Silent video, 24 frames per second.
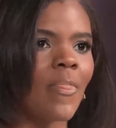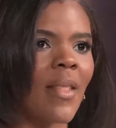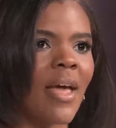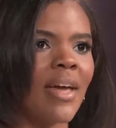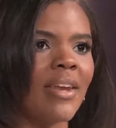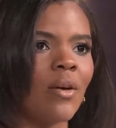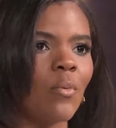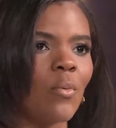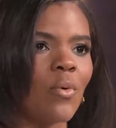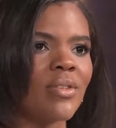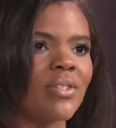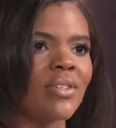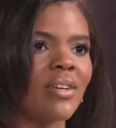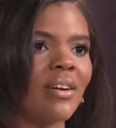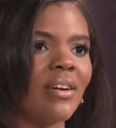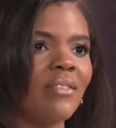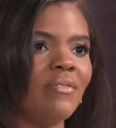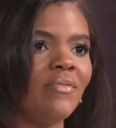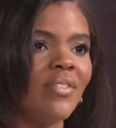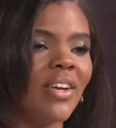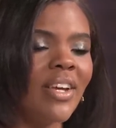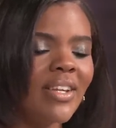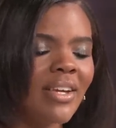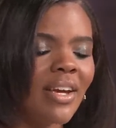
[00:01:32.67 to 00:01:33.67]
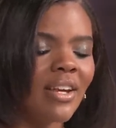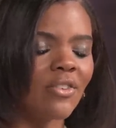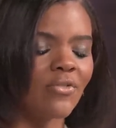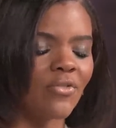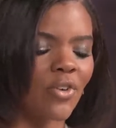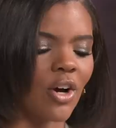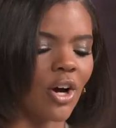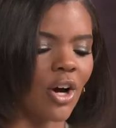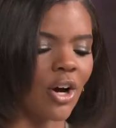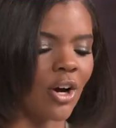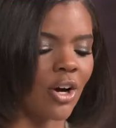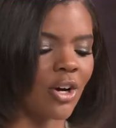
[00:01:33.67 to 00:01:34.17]
And it was convenient
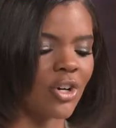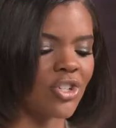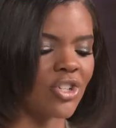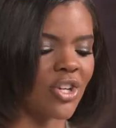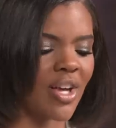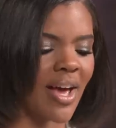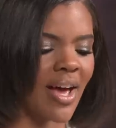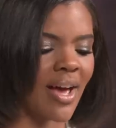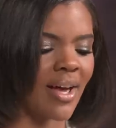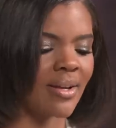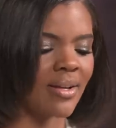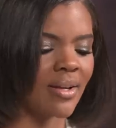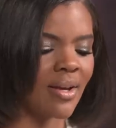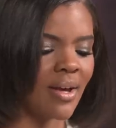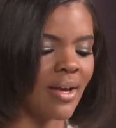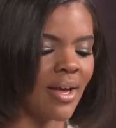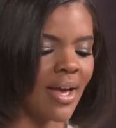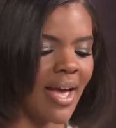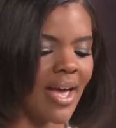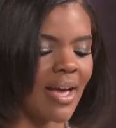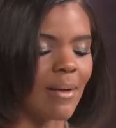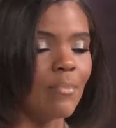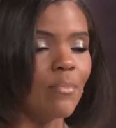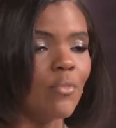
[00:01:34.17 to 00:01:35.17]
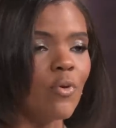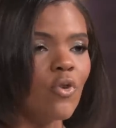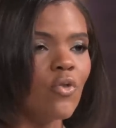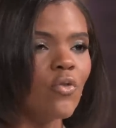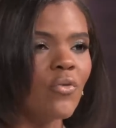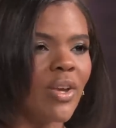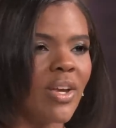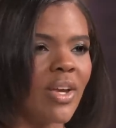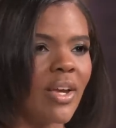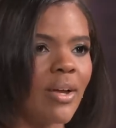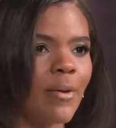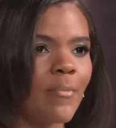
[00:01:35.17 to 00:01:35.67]
for her. She had a
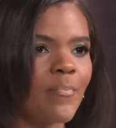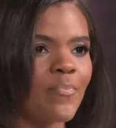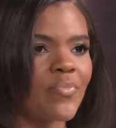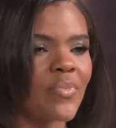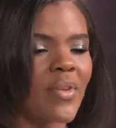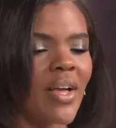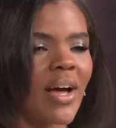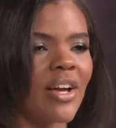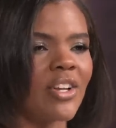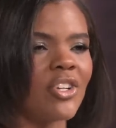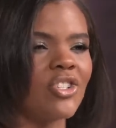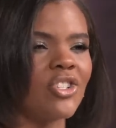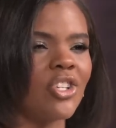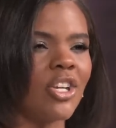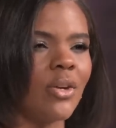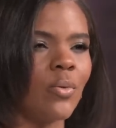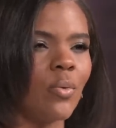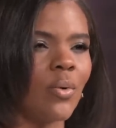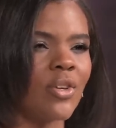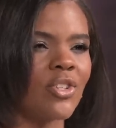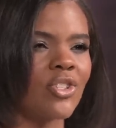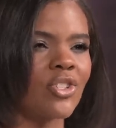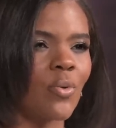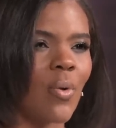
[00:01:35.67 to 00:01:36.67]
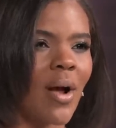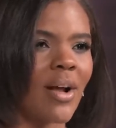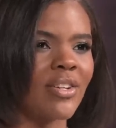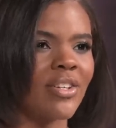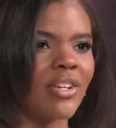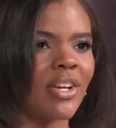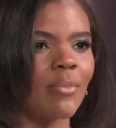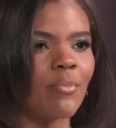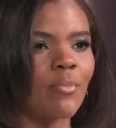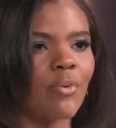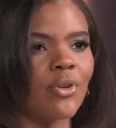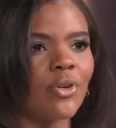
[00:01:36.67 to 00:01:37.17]
movie that she was
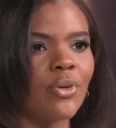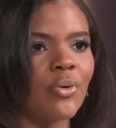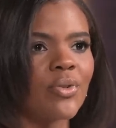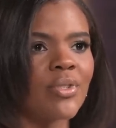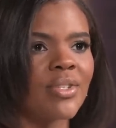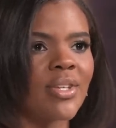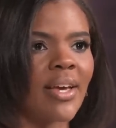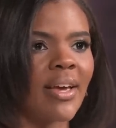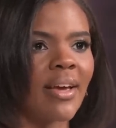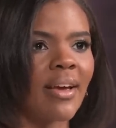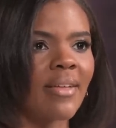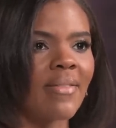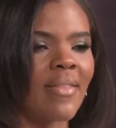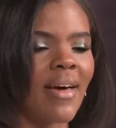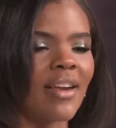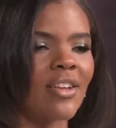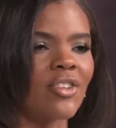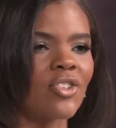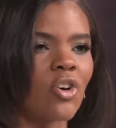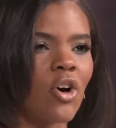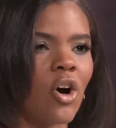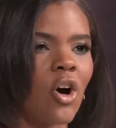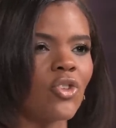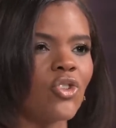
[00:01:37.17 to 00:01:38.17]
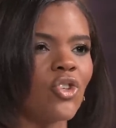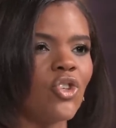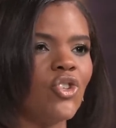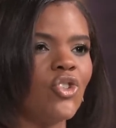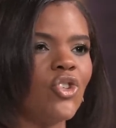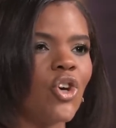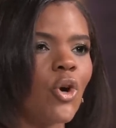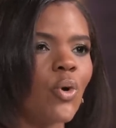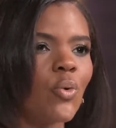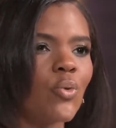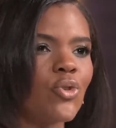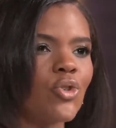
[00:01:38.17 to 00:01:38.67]
directing and producing that is
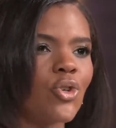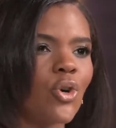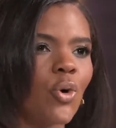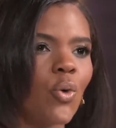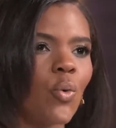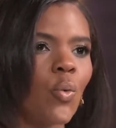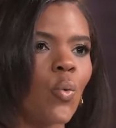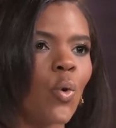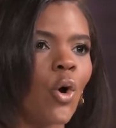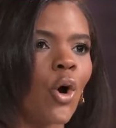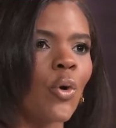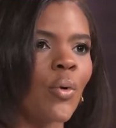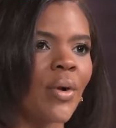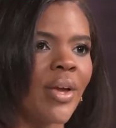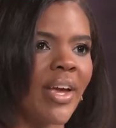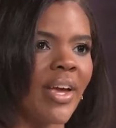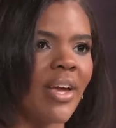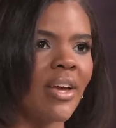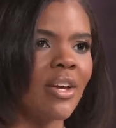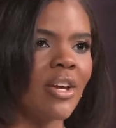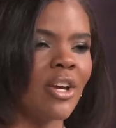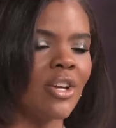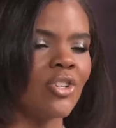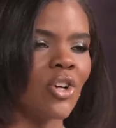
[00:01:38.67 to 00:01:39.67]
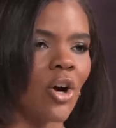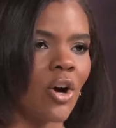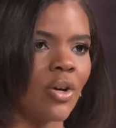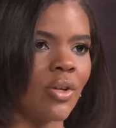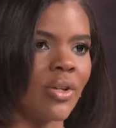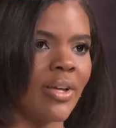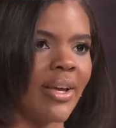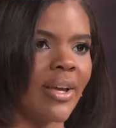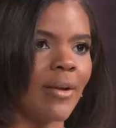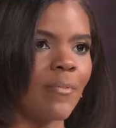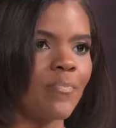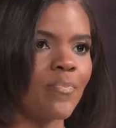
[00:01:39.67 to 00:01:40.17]
called Don't Worry,
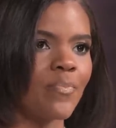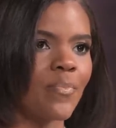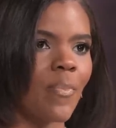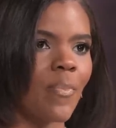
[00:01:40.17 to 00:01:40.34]
Darling.